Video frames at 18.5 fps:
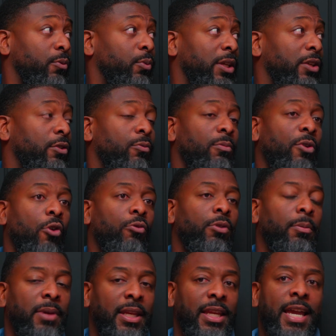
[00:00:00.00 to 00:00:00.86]
We do
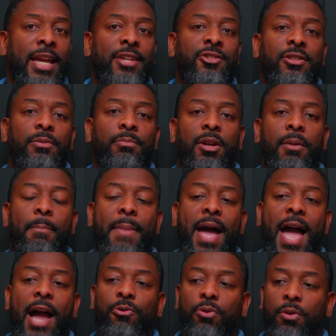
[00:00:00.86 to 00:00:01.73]
mold remediation, but a
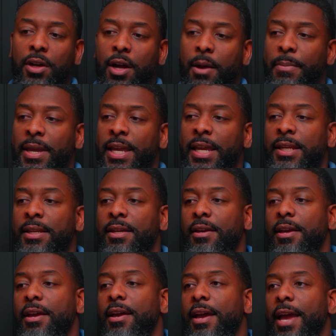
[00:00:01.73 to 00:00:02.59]
MAC will come in
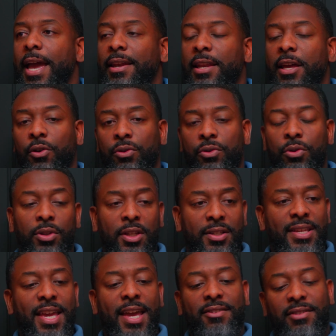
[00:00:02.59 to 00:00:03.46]
and they'll do the
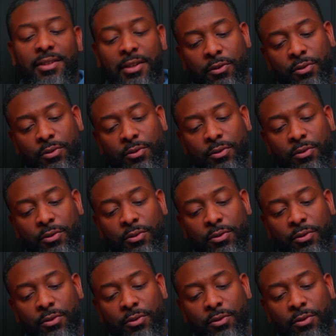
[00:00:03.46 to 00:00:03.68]
testing.